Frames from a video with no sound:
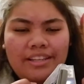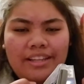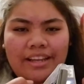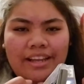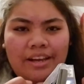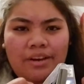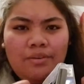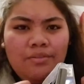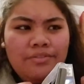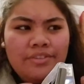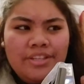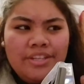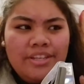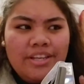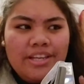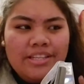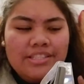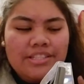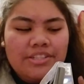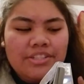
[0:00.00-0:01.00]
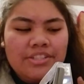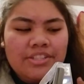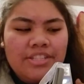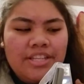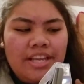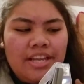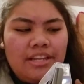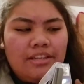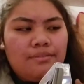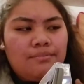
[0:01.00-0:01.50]
Like, hopefully you guys
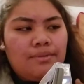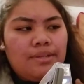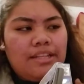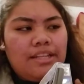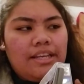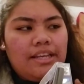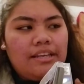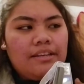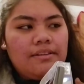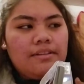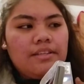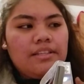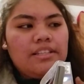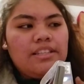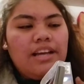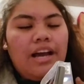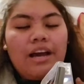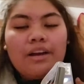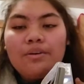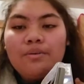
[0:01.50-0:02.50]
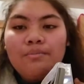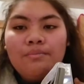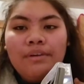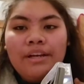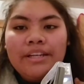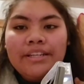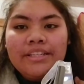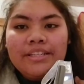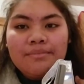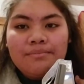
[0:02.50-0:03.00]
understand, but, like, I don't
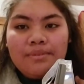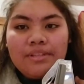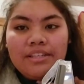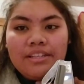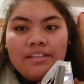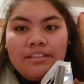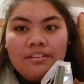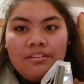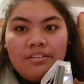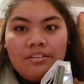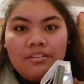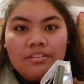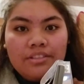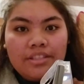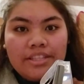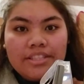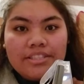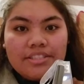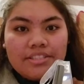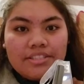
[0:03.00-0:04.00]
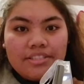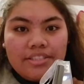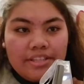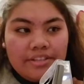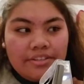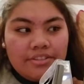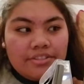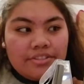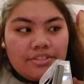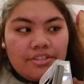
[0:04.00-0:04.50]
mind it being called, like,
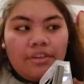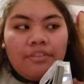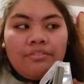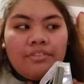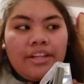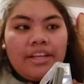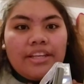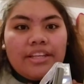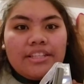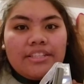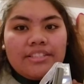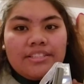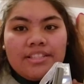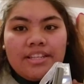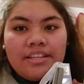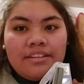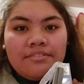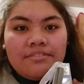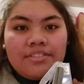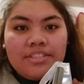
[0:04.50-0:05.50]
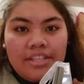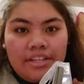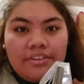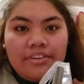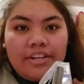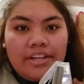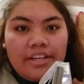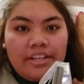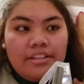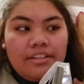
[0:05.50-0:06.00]
Secret Snowflake instead of
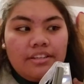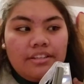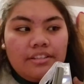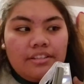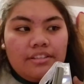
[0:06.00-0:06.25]
Secret